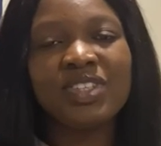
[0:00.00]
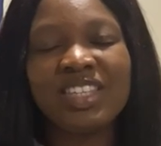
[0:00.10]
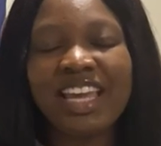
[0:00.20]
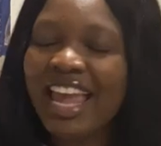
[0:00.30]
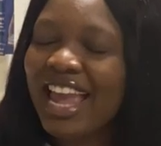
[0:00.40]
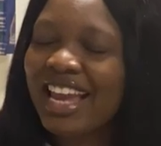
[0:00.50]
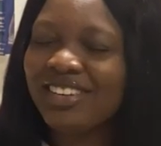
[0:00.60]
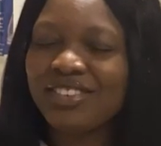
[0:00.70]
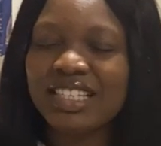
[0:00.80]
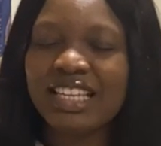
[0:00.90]
the
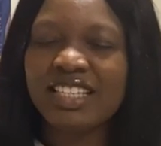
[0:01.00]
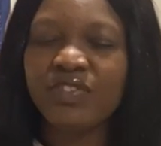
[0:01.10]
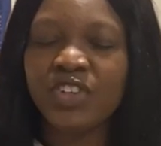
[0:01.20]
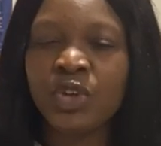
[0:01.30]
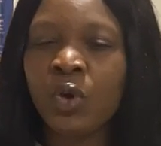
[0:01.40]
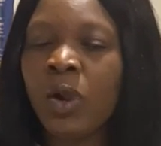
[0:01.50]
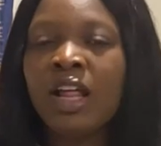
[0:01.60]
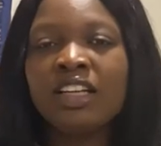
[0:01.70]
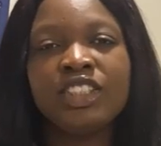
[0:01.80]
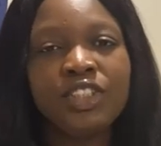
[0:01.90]
end of today's video.
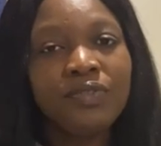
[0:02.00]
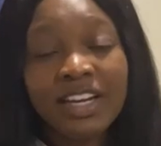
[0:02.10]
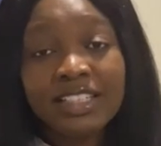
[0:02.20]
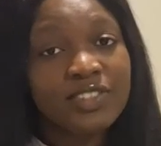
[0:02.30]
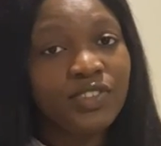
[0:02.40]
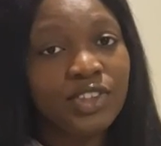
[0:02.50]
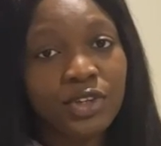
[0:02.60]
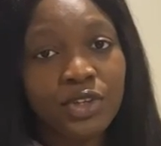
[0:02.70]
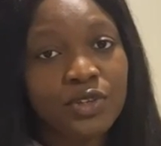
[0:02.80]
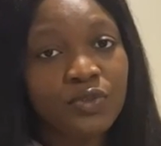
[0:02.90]
Did you find this
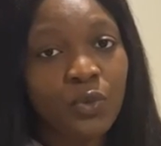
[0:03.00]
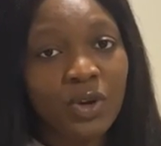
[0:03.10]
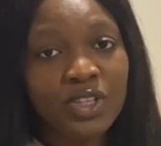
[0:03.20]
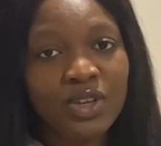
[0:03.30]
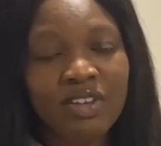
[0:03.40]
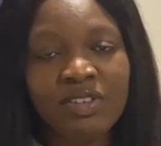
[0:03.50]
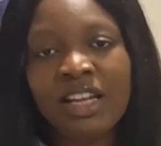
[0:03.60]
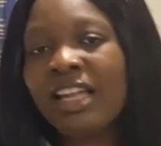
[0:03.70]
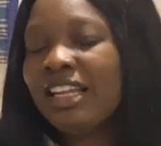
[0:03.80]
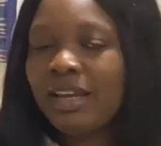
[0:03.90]
video useful
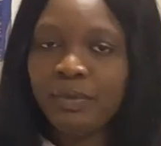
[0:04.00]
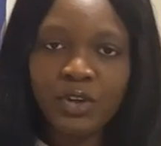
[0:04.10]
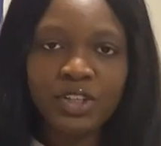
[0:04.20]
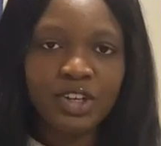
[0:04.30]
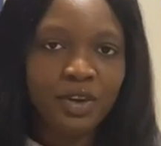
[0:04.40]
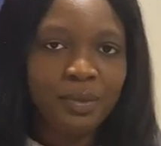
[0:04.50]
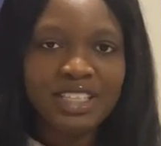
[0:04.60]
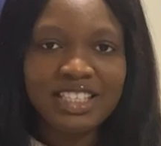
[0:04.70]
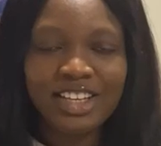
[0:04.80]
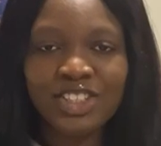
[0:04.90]
whatsoever? Let me know in the
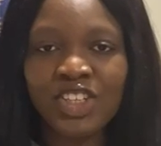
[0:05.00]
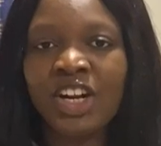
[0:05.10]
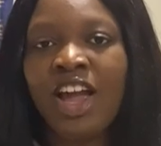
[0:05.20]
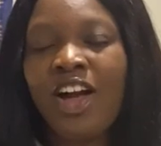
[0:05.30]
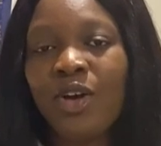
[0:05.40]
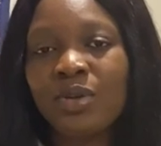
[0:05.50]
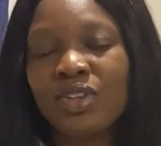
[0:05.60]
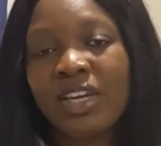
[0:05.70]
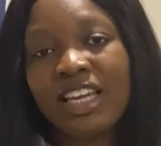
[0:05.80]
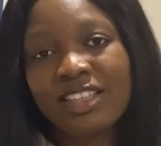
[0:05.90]
comment section.
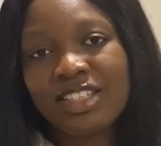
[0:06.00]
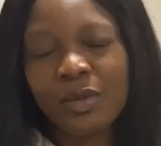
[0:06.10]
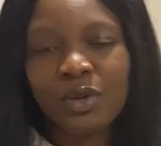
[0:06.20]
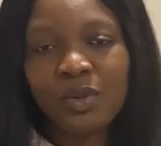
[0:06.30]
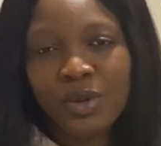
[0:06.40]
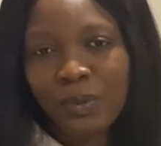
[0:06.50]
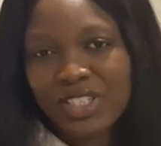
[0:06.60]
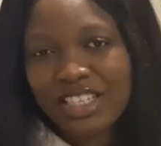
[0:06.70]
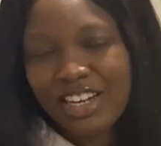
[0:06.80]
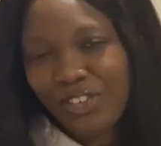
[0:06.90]
Also, hit the subscription
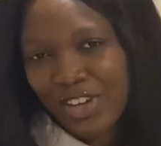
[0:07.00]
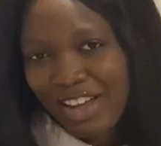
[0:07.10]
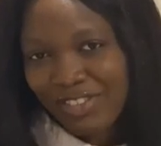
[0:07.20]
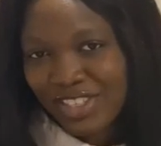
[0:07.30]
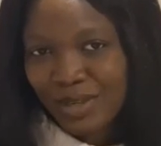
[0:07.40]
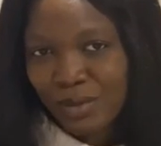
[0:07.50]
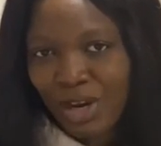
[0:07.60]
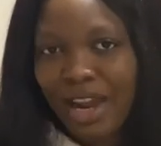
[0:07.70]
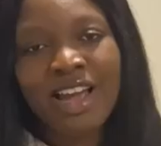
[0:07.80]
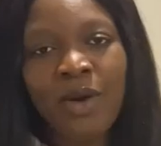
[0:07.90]
button if you haven't
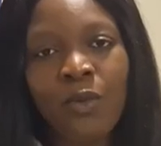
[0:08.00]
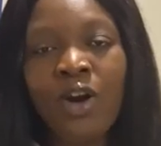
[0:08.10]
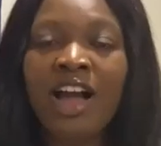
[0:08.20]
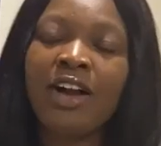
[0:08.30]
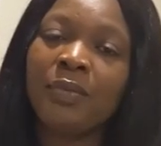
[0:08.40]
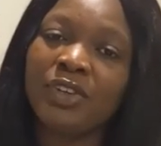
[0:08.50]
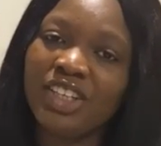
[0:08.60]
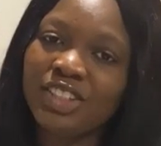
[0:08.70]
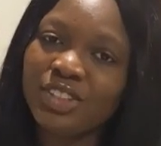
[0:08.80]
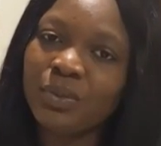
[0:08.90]
subscribe what
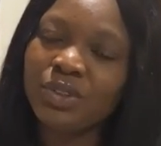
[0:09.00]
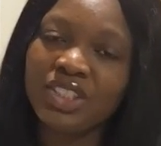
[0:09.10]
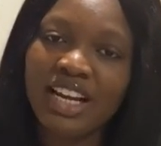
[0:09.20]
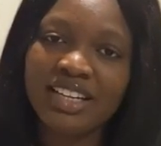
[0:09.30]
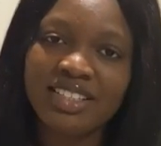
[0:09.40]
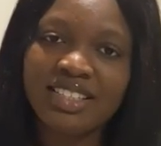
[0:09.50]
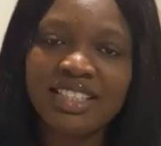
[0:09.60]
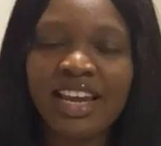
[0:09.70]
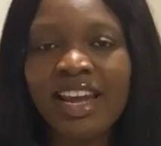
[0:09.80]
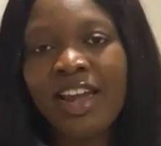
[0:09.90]
accommodation would you like to
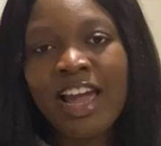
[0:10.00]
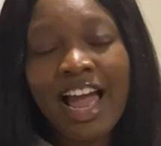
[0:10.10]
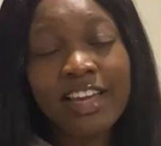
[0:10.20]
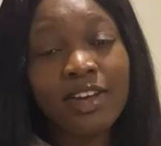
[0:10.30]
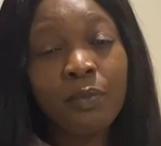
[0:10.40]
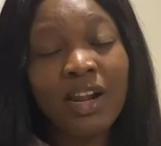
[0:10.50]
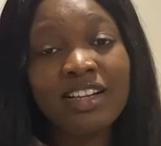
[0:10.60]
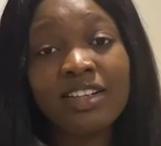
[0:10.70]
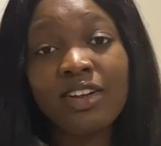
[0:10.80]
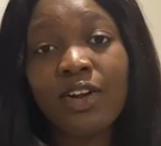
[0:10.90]
stay are you
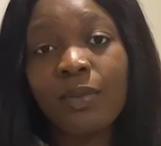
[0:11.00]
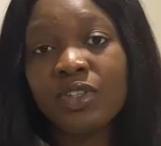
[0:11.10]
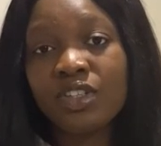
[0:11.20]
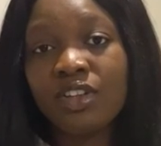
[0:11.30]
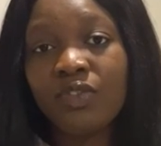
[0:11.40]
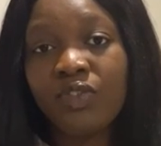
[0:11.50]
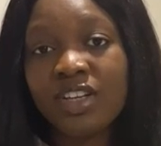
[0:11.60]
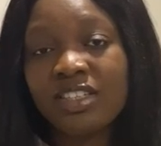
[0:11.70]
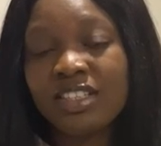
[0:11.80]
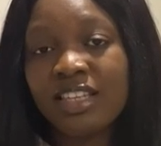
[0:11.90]
planning on coming to the
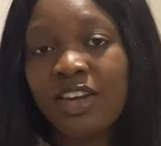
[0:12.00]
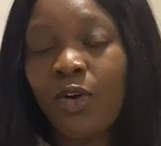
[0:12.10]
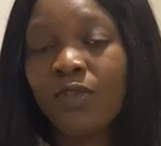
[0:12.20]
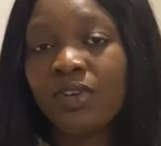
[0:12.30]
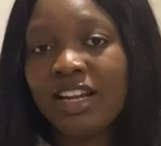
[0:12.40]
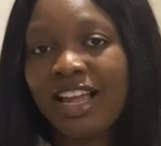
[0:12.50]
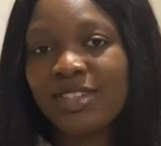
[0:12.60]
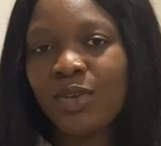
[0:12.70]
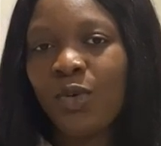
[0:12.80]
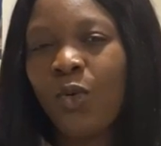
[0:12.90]
university of
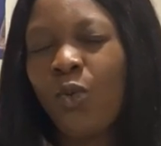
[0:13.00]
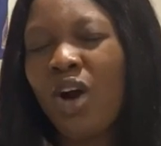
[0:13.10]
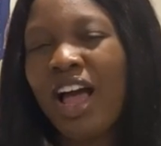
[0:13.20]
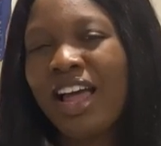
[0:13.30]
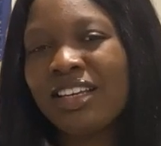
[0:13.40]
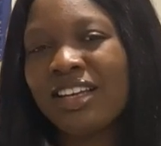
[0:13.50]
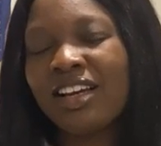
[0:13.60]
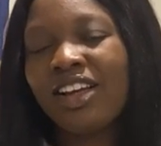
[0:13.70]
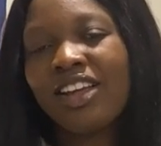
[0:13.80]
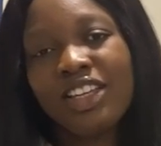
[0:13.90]
glasgow what are
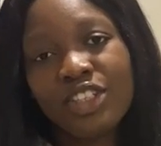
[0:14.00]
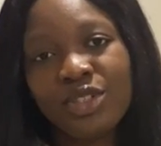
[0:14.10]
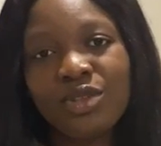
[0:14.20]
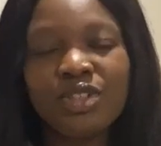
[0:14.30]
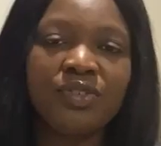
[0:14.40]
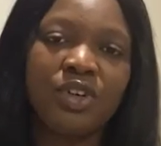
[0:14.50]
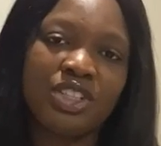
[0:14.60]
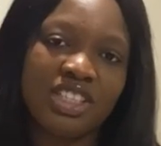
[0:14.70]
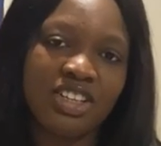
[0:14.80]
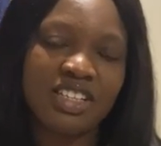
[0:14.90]
the issues or
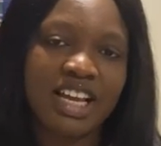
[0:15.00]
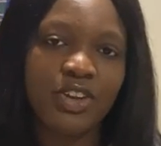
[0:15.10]
concerns that